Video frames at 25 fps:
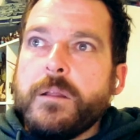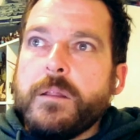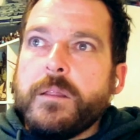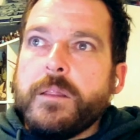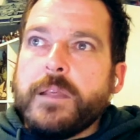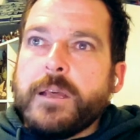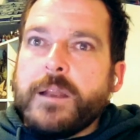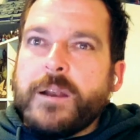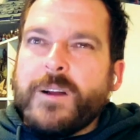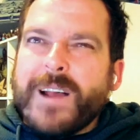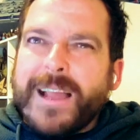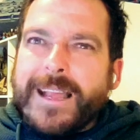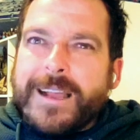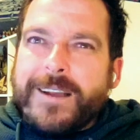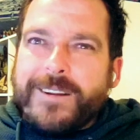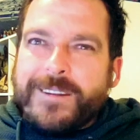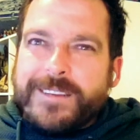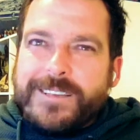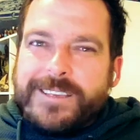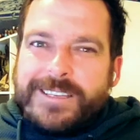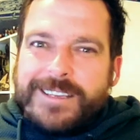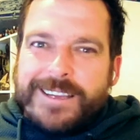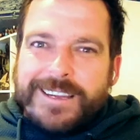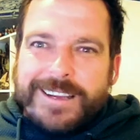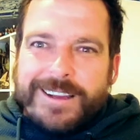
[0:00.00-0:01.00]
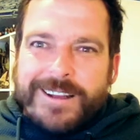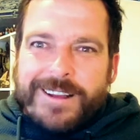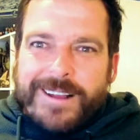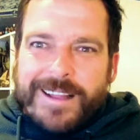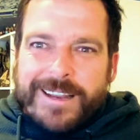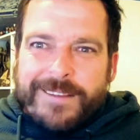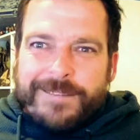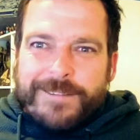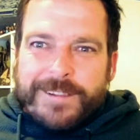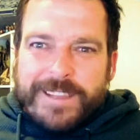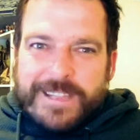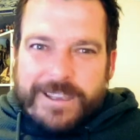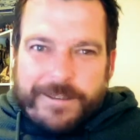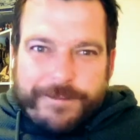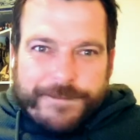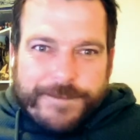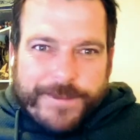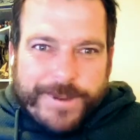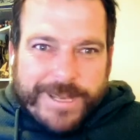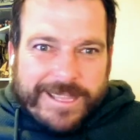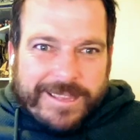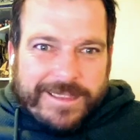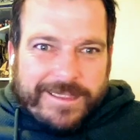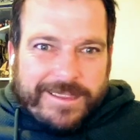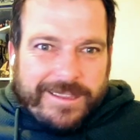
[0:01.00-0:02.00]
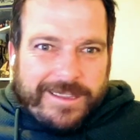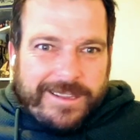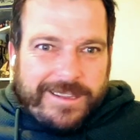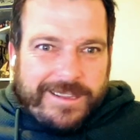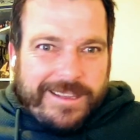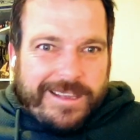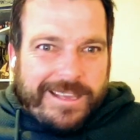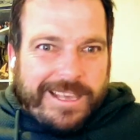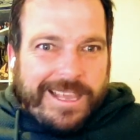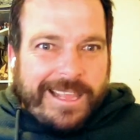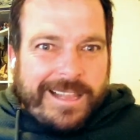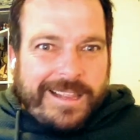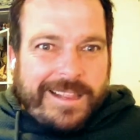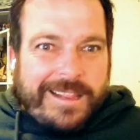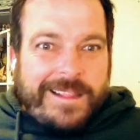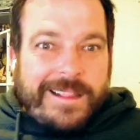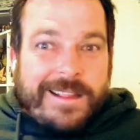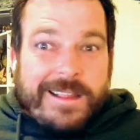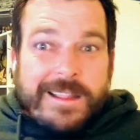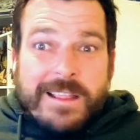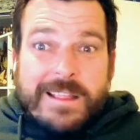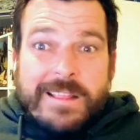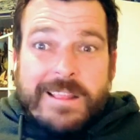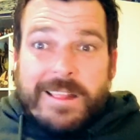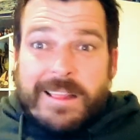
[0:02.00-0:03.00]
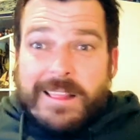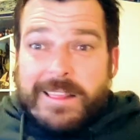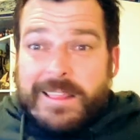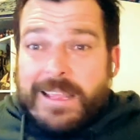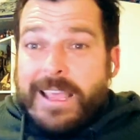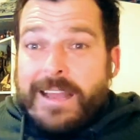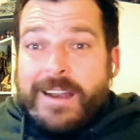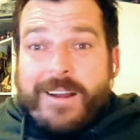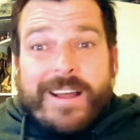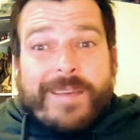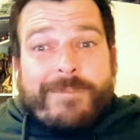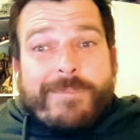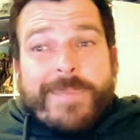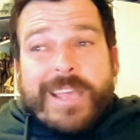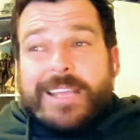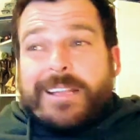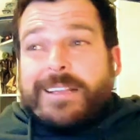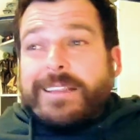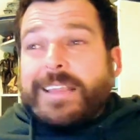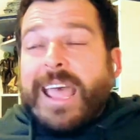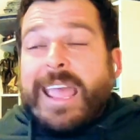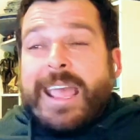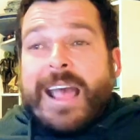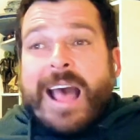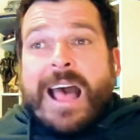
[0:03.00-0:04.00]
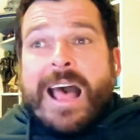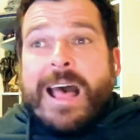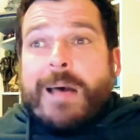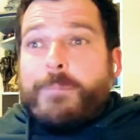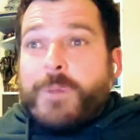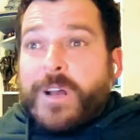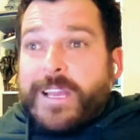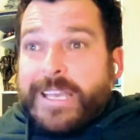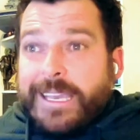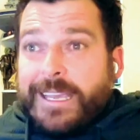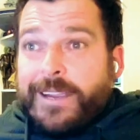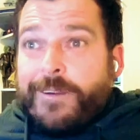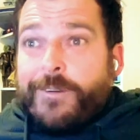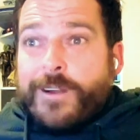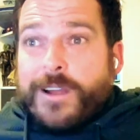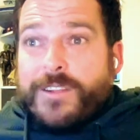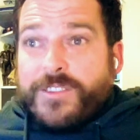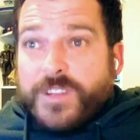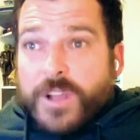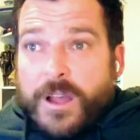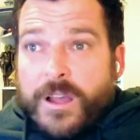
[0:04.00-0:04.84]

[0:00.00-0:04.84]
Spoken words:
I got to kind of live with, and I make, they are my heroes.